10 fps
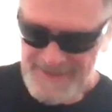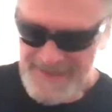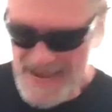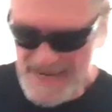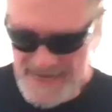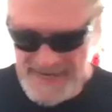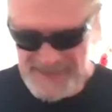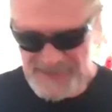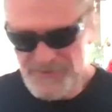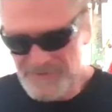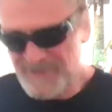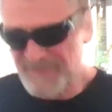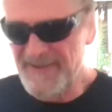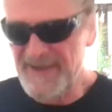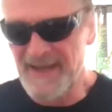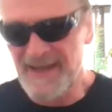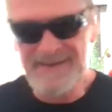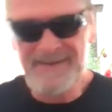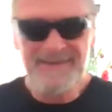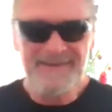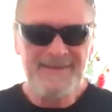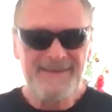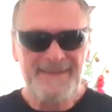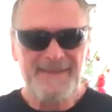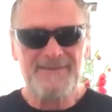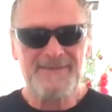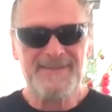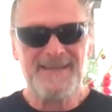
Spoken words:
in the arcades called Defender. That was